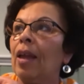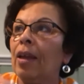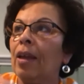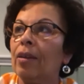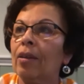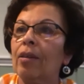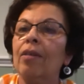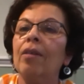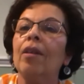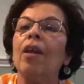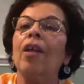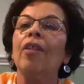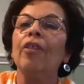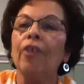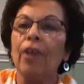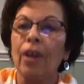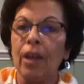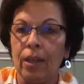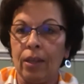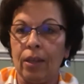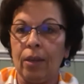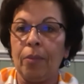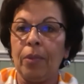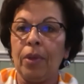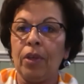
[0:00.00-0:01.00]
at another
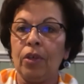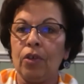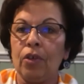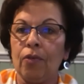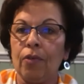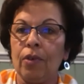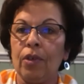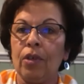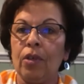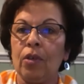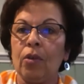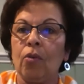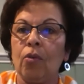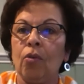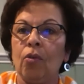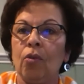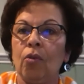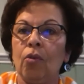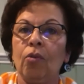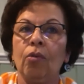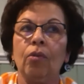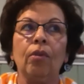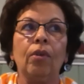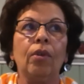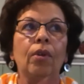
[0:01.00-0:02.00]
elementary
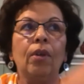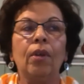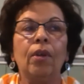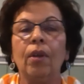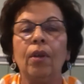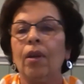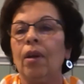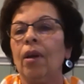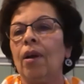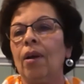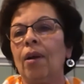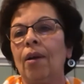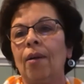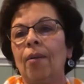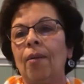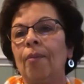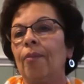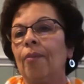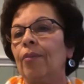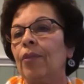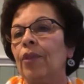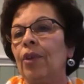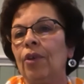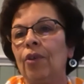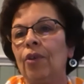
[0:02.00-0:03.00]
school,
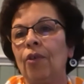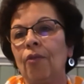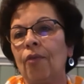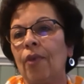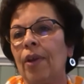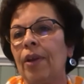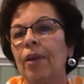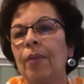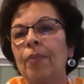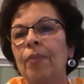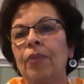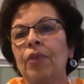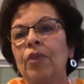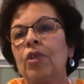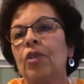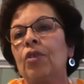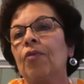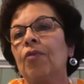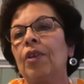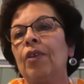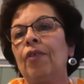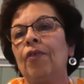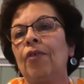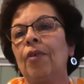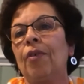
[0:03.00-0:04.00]
right up the
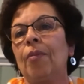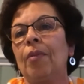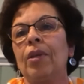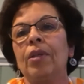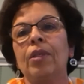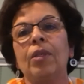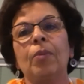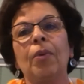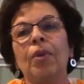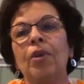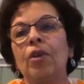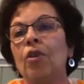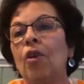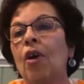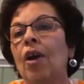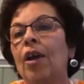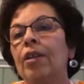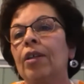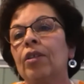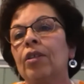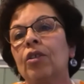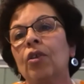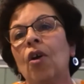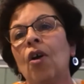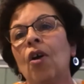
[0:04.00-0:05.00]
street from us, but
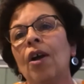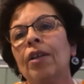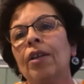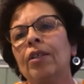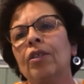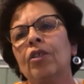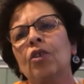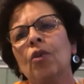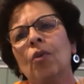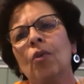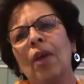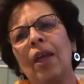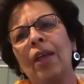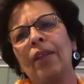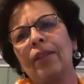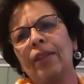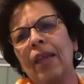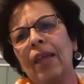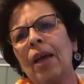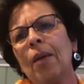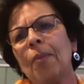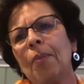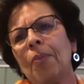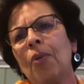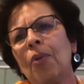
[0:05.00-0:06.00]
not in Taunton. So at
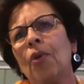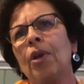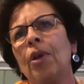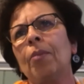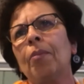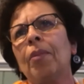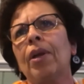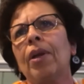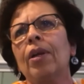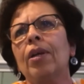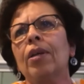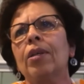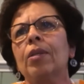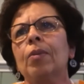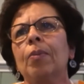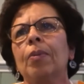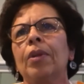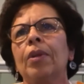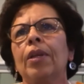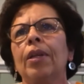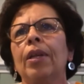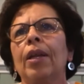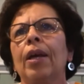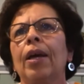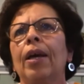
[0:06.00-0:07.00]
that point, my
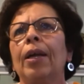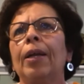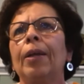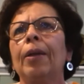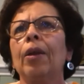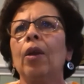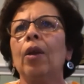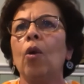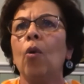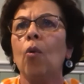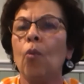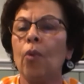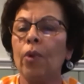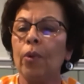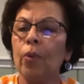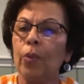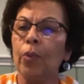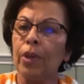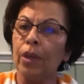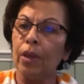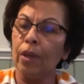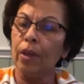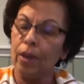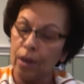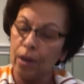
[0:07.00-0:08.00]
husband and I, when
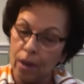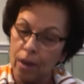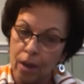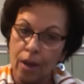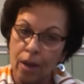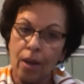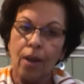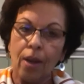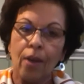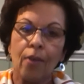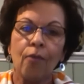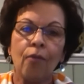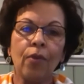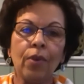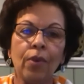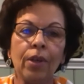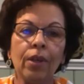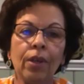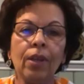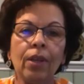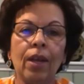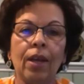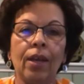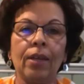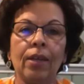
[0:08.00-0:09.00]
we
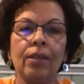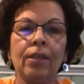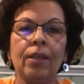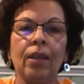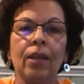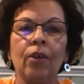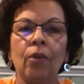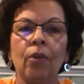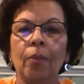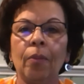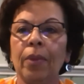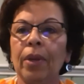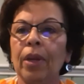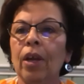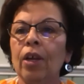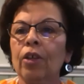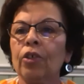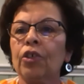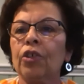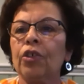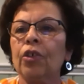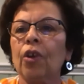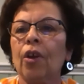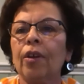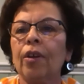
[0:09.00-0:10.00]
realized that, oh my
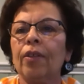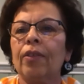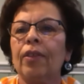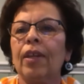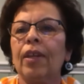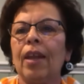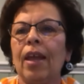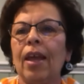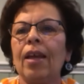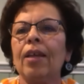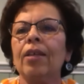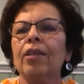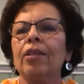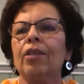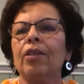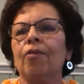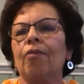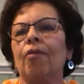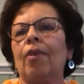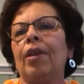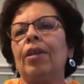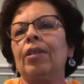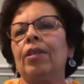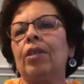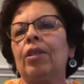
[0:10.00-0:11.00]
gosh, Jonathan has
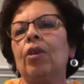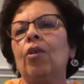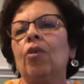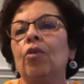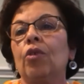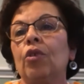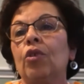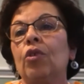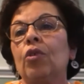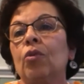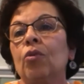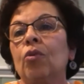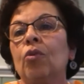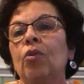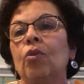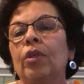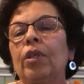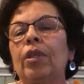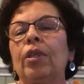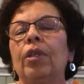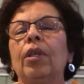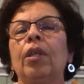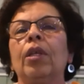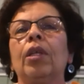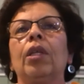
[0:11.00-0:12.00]
the right to go to school
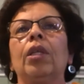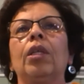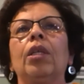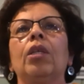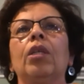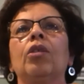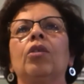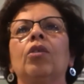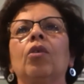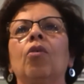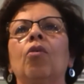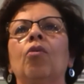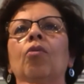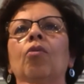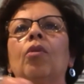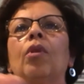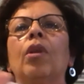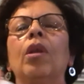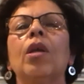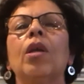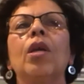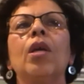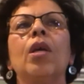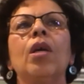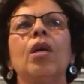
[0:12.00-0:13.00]
in his
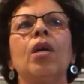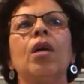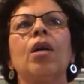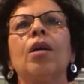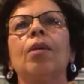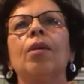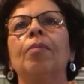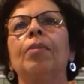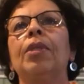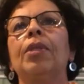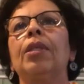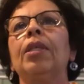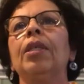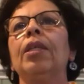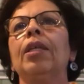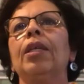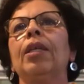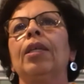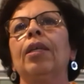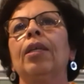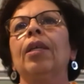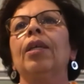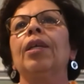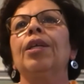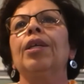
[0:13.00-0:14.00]
own
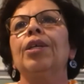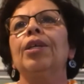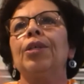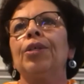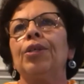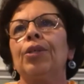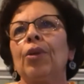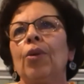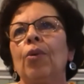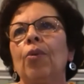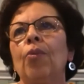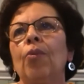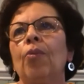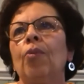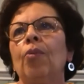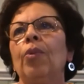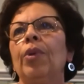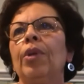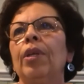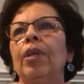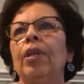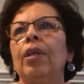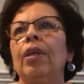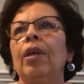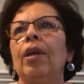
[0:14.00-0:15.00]
city. So
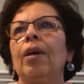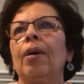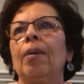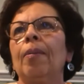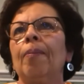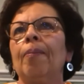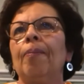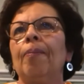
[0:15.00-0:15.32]
we